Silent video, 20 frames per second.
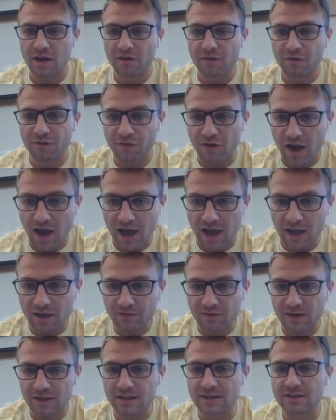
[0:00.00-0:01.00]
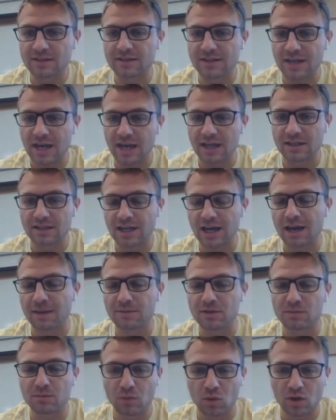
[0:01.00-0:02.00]
5 is 10
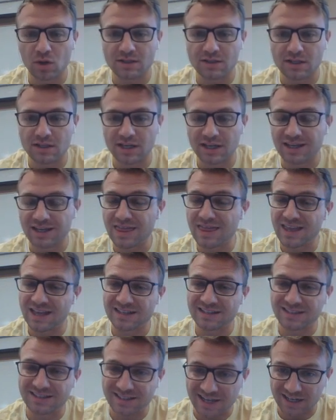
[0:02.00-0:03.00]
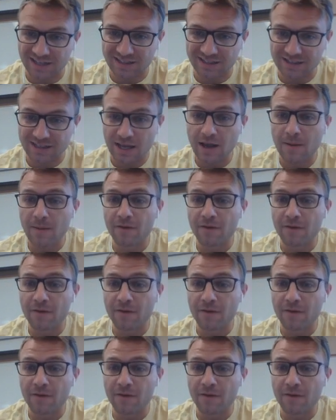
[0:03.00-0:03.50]
times more acidic than 6.